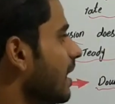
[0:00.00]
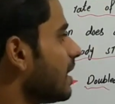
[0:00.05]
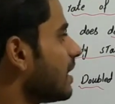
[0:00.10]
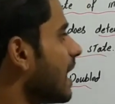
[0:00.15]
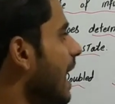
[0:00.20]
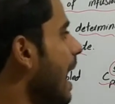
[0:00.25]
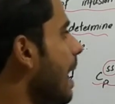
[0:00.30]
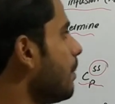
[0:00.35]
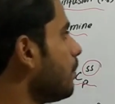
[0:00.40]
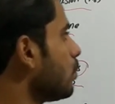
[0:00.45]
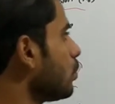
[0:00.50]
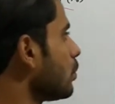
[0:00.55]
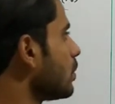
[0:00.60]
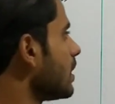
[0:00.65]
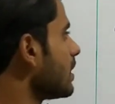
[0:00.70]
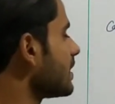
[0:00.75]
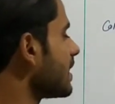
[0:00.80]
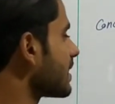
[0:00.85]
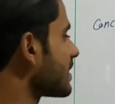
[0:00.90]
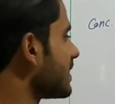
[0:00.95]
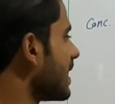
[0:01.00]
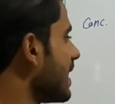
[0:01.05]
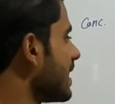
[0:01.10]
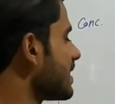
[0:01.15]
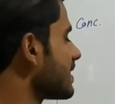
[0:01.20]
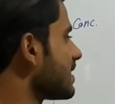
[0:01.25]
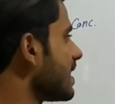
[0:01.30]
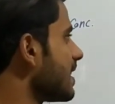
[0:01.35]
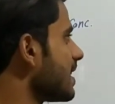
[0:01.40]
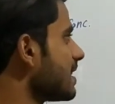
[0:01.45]
Time to reach the steady
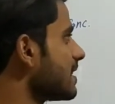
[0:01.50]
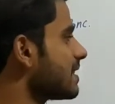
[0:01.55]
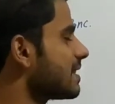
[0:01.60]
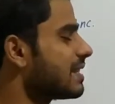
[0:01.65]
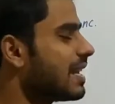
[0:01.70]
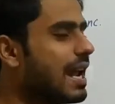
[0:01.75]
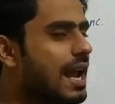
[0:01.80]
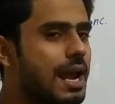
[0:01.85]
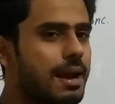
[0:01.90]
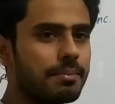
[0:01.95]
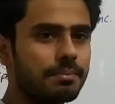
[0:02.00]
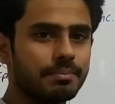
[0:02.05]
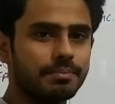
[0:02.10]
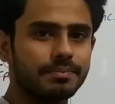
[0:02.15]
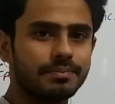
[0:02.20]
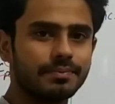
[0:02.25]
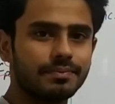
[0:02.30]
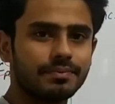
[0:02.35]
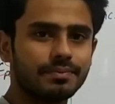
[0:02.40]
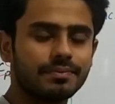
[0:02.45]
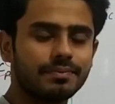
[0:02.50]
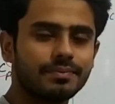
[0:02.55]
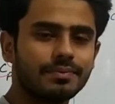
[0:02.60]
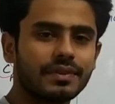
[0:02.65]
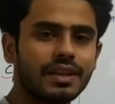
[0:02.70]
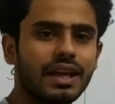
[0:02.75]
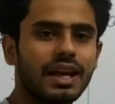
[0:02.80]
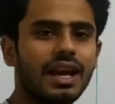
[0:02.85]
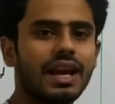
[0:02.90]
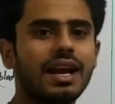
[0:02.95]
state is same.
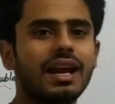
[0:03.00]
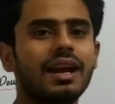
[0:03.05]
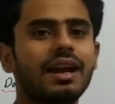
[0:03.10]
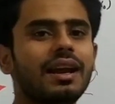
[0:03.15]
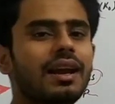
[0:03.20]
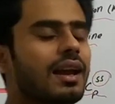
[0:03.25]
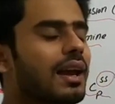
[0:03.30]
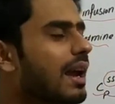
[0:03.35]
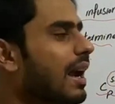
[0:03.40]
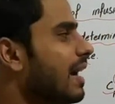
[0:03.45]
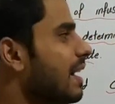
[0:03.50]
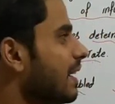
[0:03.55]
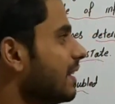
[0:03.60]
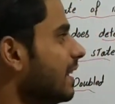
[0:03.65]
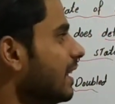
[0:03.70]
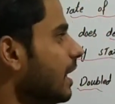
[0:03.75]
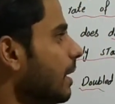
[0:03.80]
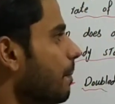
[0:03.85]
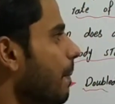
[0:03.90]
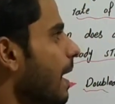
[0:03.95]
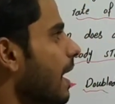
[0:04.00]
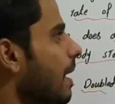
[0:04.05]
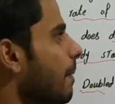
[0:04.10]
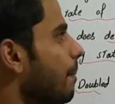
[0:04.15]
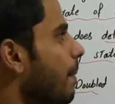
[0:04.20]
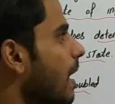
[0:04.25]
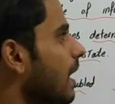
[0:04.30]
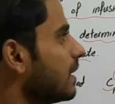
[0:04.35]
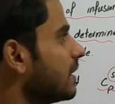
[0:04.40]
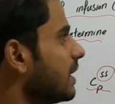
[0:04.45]
It doesn't depend
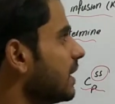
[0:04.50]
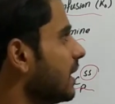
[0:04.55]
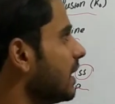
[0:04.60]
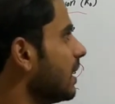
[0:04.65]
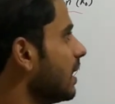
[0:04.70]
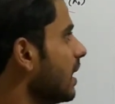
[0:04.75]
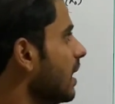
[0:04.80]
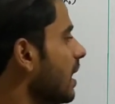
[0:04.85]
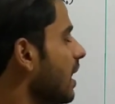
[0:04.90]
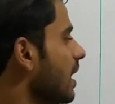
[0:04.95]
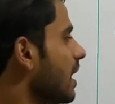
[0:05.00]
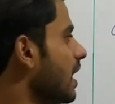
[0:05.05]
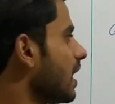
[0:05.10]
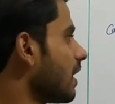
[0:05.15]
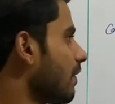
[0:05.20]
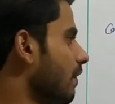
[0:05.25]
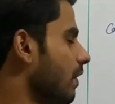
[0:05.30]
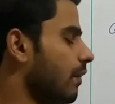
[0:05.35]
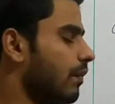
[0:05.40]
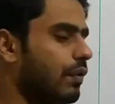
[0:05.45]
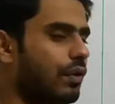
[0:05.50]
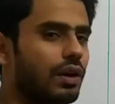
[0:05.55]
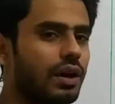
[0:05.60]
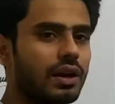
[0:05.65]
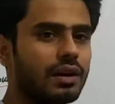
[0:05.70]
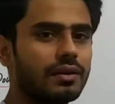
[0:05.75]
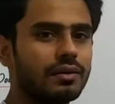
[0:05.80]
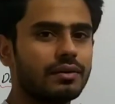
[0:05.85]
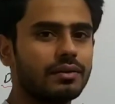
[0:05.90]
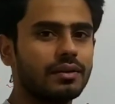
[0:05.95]
upon the rate of
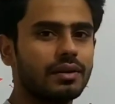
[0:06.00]
infusion.